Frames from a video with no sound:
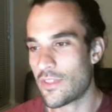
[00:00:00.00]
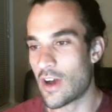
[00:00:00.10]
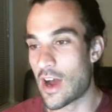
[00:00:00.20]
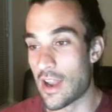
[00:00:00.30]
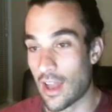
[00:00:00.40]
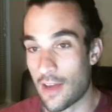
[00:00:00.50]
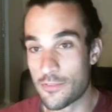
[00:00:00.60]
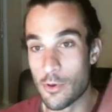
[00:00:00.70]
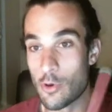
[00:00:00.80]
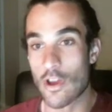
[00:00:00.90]
I
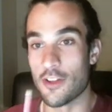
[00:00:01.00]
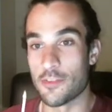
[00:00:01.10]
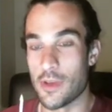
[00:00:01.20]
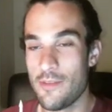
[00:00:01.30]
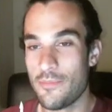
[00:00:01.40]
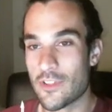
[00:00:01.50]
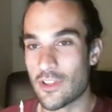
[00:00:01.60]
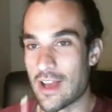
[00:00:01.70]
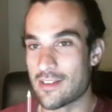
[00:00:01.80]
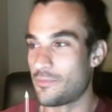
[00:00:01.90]
loved Bill Cosby,
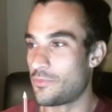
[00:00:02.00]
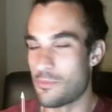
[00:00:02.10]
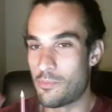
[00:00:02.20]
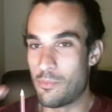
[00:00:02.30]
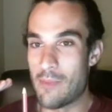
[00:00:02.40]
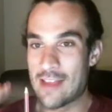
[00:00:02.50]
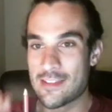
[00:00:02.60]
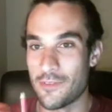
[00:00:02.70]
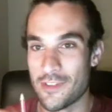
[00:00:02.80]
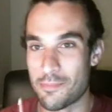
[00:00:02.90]
like,
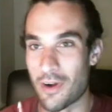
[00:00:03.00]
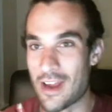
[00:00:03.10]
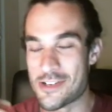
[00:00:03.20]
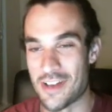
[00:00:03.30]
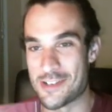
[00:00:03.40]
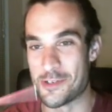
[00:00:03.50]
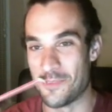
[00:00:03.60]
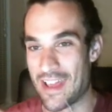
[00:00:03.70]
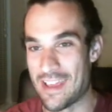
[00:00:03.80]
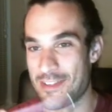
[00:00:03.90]
massive inspiration. Actually,
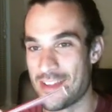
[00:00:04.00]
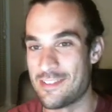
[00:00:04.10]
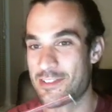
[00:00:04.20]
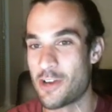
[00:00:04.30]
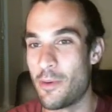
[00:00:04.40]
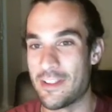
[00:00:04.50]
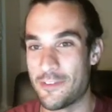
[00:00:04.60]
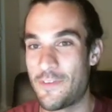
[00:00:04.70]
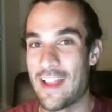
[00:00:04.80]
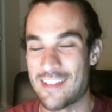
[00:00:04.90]
like, his comedy's
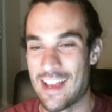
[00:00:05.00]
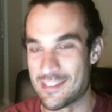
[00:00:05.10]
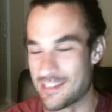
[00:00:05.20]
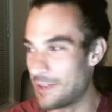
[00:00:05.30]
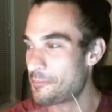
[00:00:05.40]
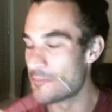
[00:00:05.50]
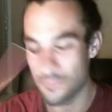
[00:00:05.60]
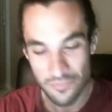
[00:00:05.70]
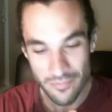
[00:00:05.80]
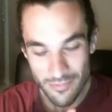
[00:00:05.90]
fantastic.
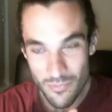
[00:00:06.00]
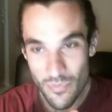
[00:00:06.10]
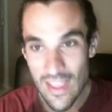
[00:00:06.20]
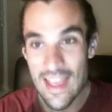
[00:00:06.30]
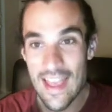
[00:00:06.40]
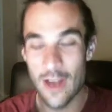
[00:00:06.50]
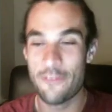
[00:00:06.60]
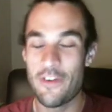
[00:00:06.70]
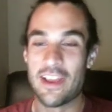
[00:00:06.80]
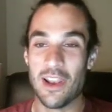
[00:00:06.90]
And I
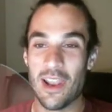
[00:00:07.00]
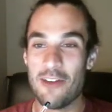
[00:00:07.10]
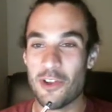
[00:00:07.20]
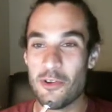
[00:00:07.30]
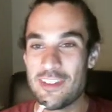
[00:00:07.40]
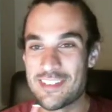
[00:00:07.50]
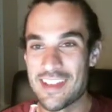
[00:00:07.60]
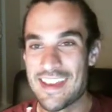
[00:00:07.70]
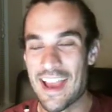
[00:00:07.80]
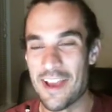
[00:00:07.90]
fucking love Louis
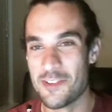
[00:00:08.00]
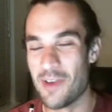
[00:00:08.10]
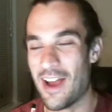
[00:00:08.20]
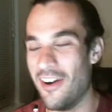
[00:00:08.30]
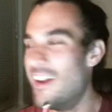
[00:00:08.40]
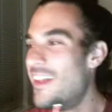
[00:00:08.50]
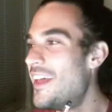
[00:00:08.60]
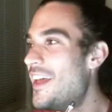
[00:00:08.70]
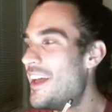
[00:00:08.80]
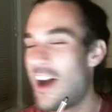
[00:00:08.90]
C.K. as well.
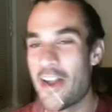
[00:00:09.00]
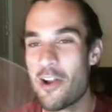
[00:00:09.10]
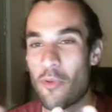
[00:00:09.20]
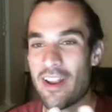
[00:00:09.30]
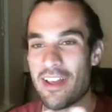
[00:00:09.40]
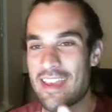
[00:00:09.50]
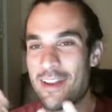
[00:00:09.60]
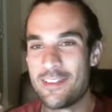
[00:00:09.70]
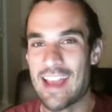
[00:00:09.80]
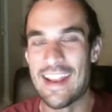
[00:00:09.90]
I don't want to get
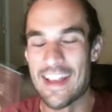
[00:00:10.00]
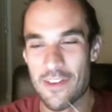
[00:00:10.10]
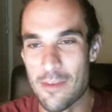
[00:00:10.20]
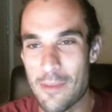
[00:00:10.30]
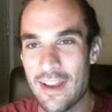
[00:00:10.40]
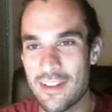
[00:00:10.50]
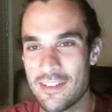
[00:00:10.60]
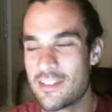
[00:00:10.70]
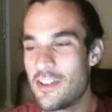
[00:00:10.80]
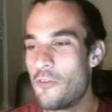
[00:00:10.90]
into any other
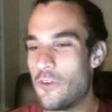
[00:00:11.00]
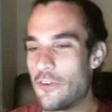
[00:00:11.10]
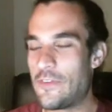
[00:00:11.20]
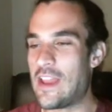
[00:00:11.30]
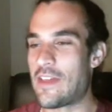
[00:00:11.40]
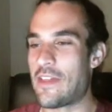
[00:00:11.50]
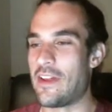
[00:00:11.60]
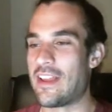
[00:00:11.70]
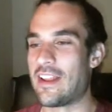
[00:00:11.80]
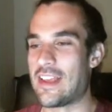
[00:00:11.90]
comedians for fear that
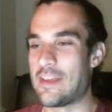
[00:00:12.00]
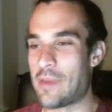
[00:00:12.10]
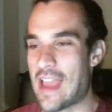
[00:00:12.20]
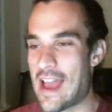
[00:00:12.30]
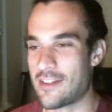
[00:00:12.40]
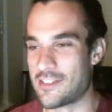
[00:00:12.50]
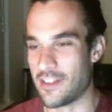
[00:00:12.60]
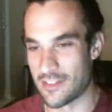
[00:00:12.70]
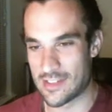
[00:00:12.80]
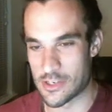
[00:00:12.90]
they're going to be ousted
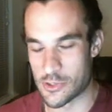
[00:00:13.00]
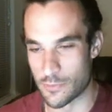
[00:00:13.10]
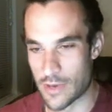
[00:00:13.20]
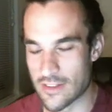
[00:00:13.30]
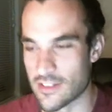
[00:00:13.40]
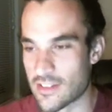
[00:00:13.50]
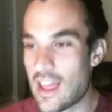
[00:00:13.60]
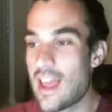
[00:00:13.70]
as sexual predators.